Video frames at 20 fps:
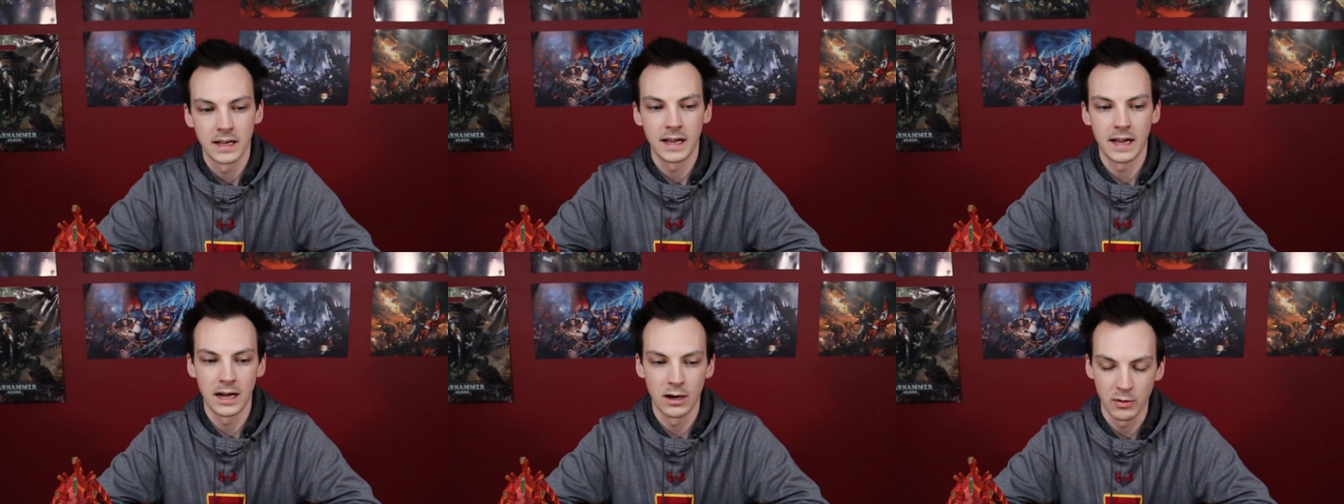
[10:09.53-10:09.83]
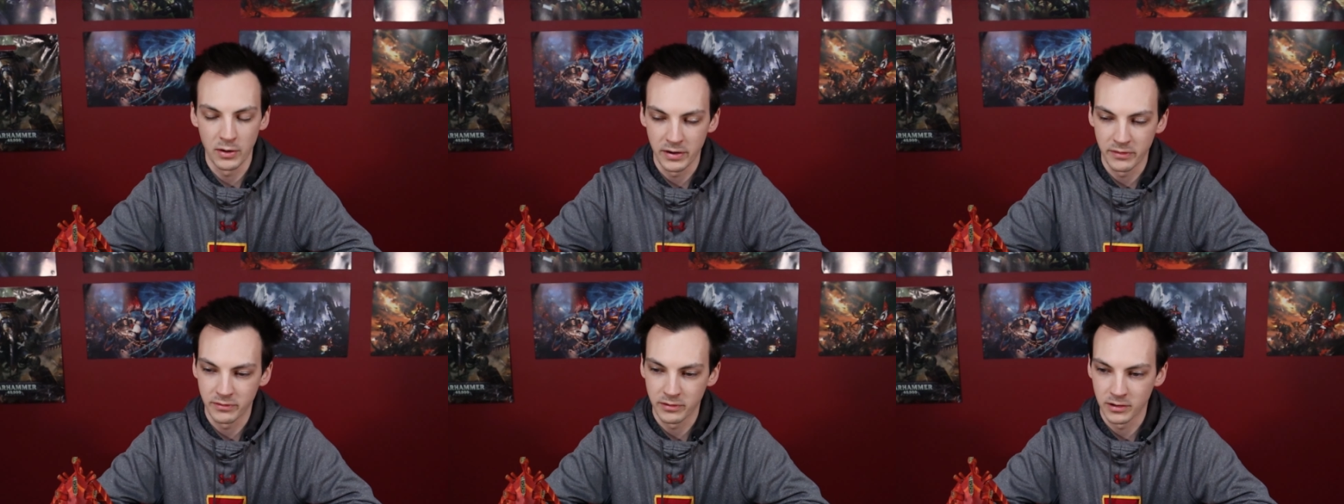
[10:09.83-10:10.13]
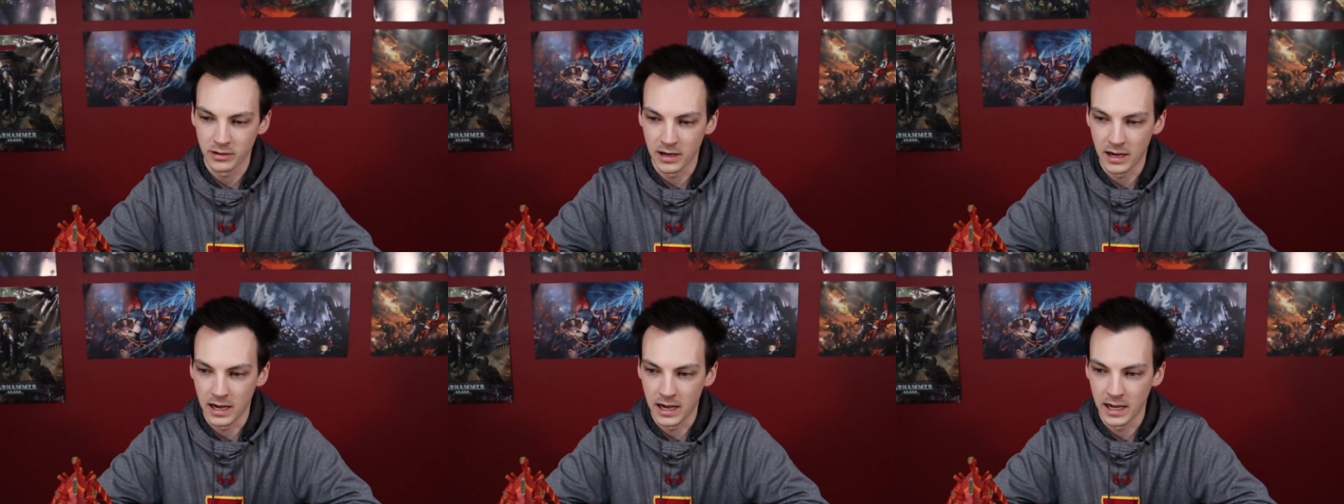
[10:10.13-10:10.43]

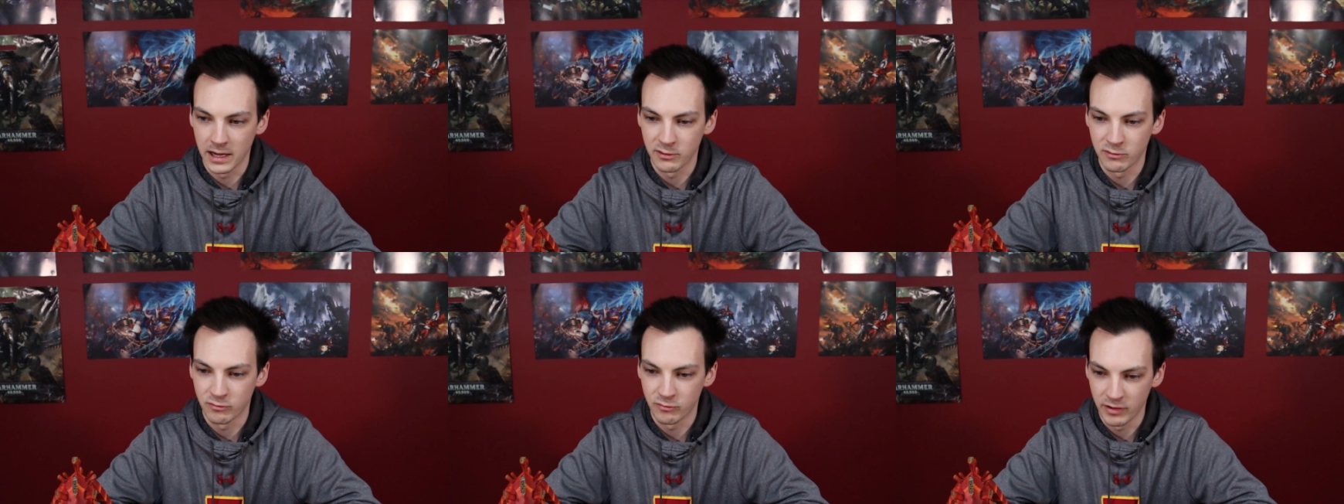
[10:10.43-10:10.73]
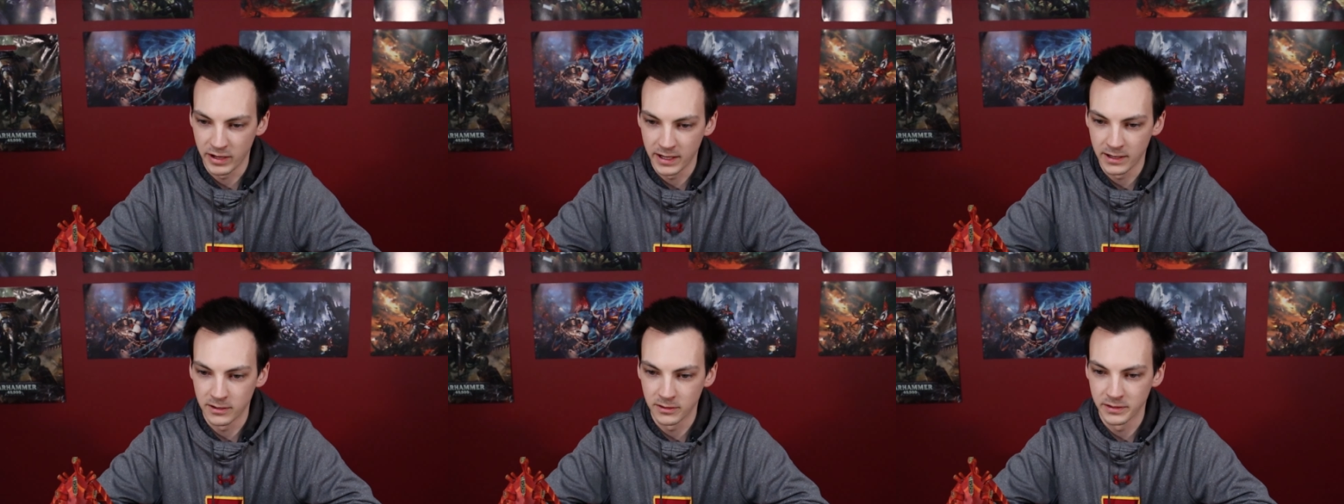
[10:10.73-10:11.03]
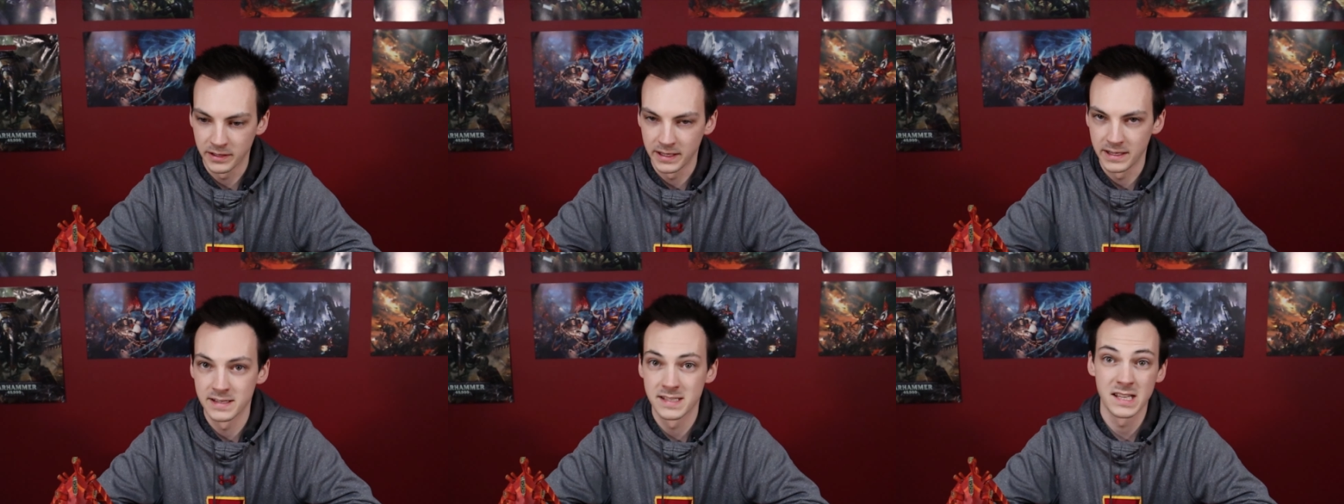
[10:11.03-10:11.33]
However, I
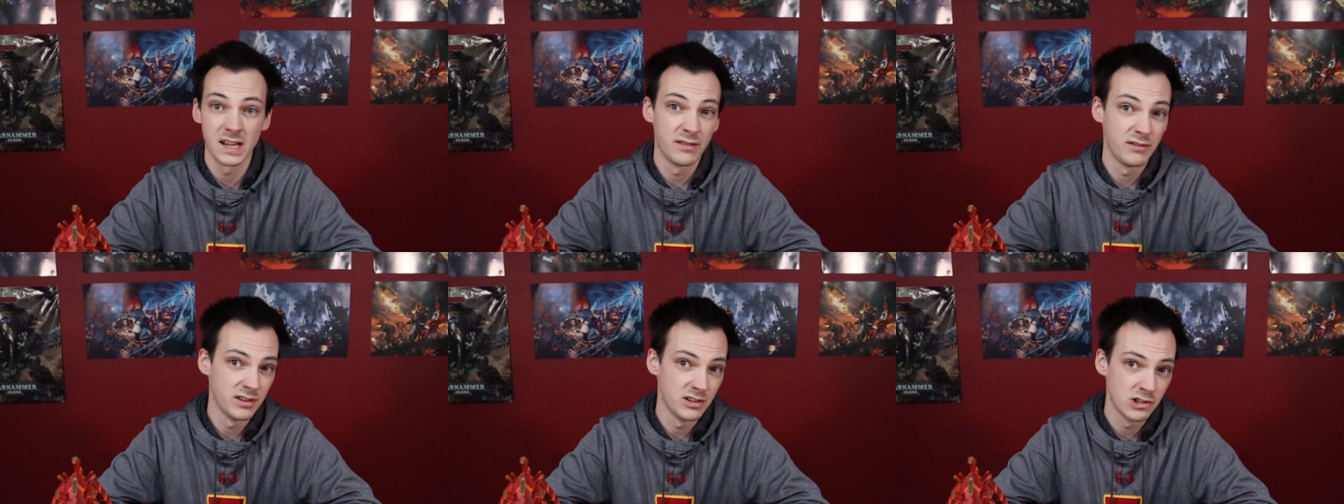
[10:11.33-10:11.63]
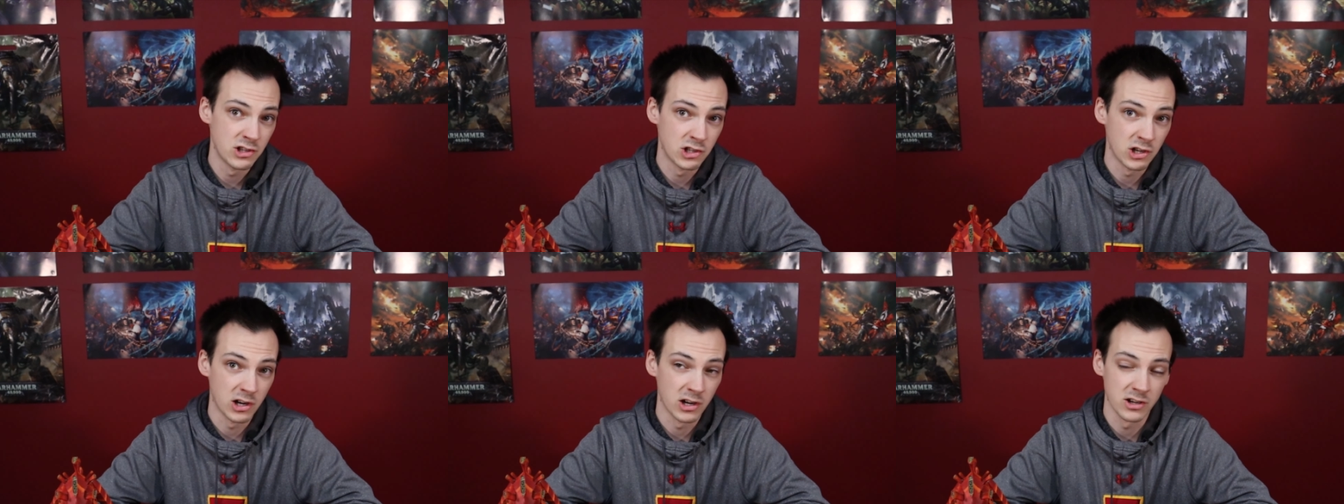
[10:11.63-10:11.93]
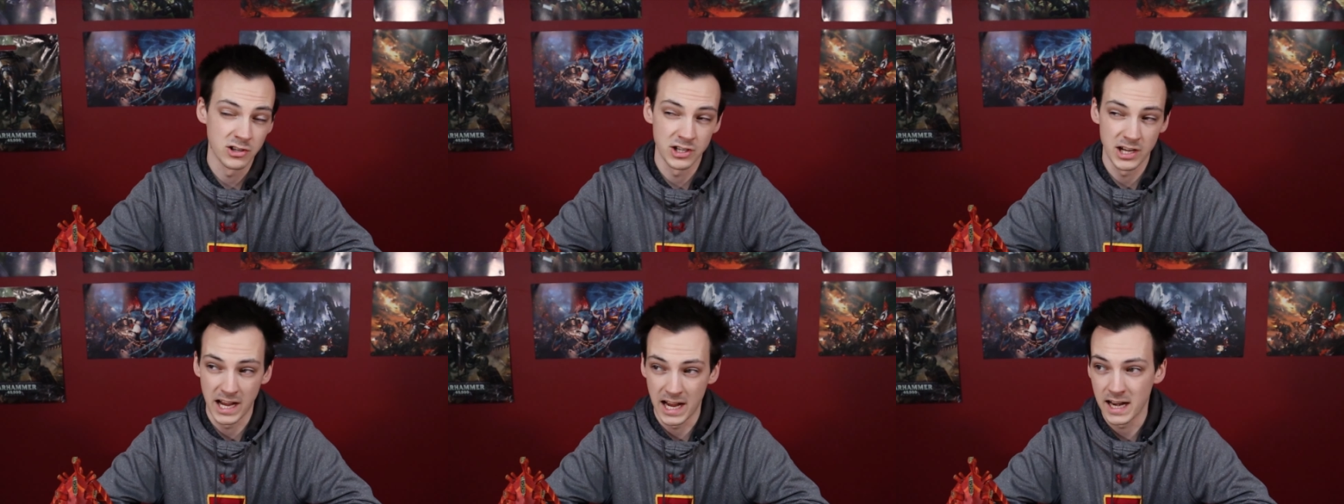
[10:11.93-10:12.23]
failed a 7-inch charge